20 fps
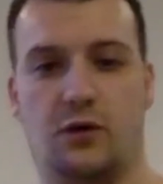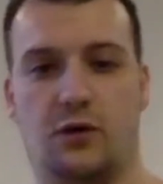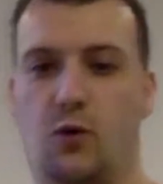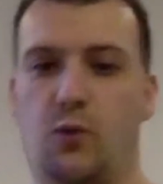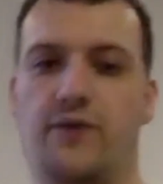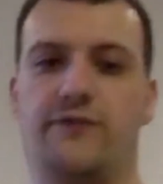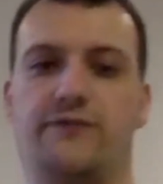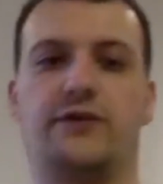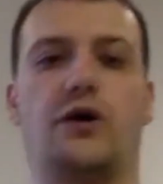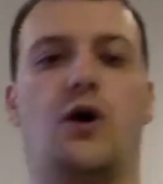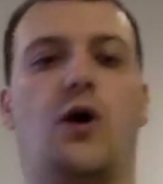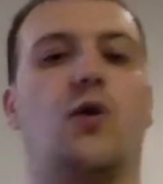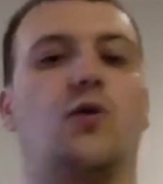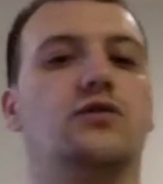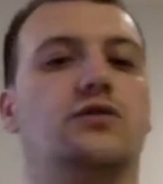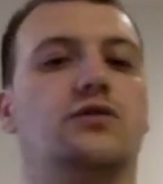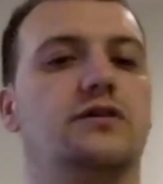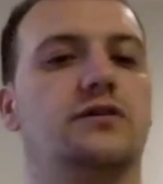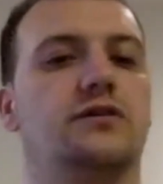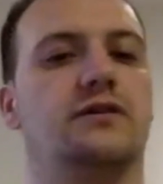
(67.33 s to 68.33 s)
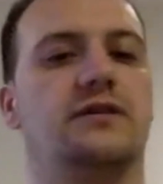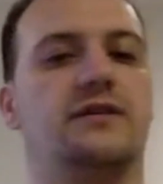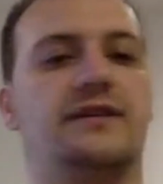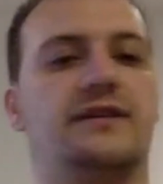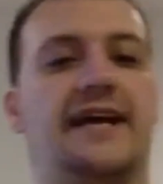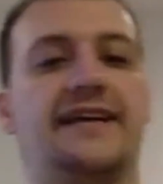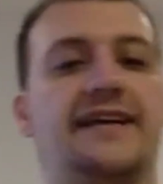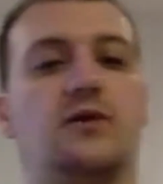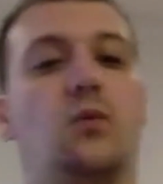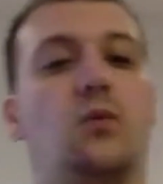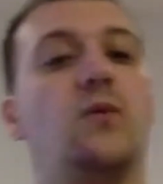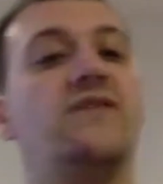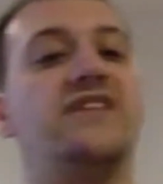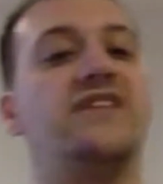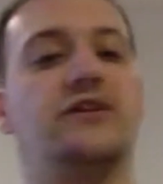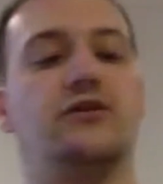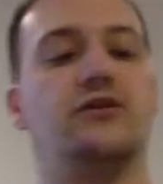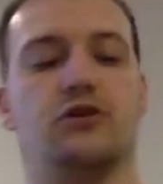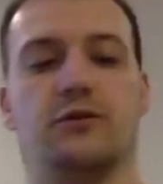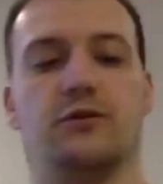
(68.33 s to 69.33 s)
or whether you hold data
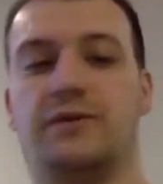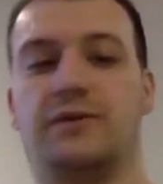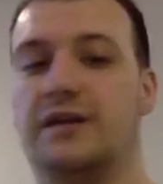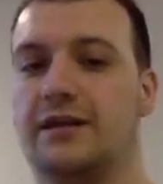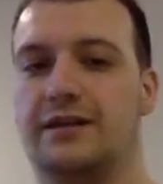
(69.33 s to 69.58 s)
within Europe?